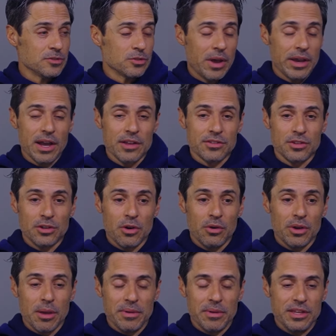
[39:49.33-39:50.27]
So I got to
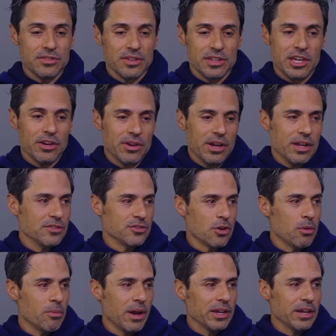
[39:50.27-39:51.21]
know him, and he's a gearhead.
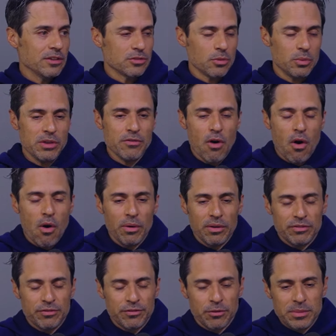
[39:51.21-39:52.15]
So am I.
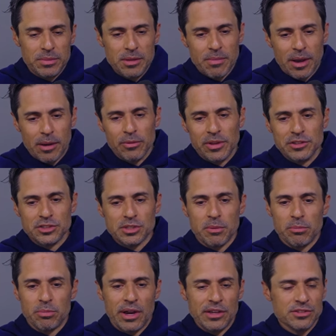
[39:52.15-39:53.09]
So for me, my relationship
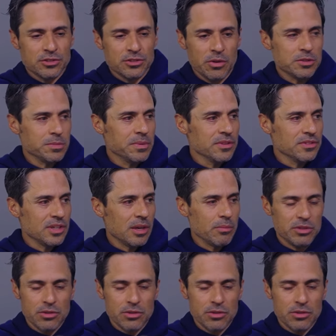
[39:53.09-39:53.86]
with Bryson's always been the same.